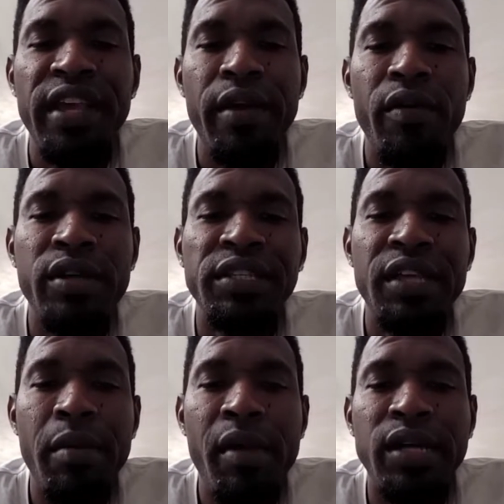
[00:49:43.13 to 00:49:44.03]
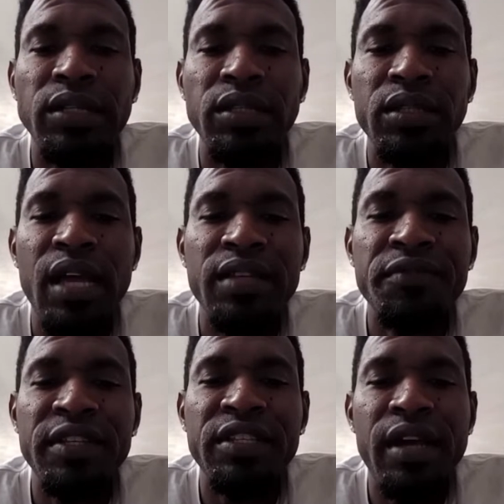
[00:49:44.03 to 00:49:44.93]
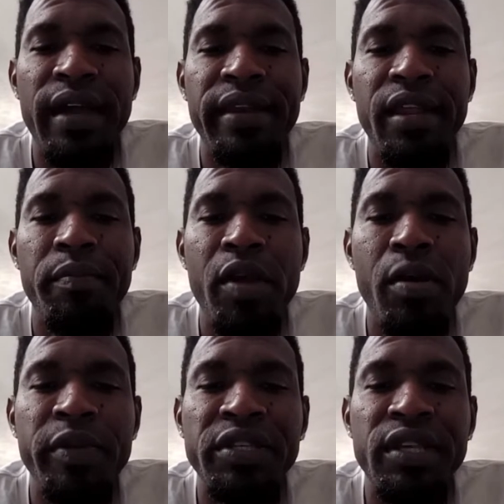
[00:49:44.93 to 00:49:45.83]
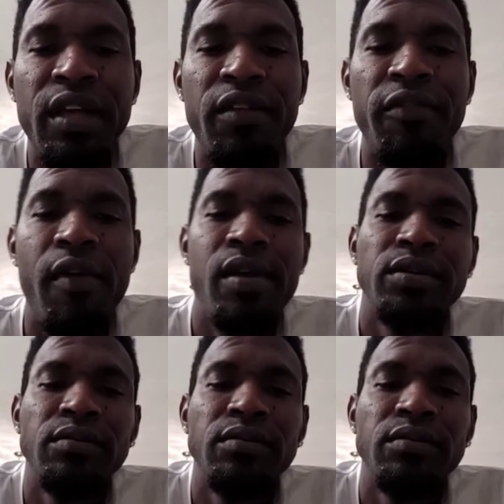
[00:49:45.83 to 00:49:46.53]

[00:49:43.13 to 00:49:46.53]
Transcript: J. Ross, yeah, man. Thanks for joining. Big up yourself.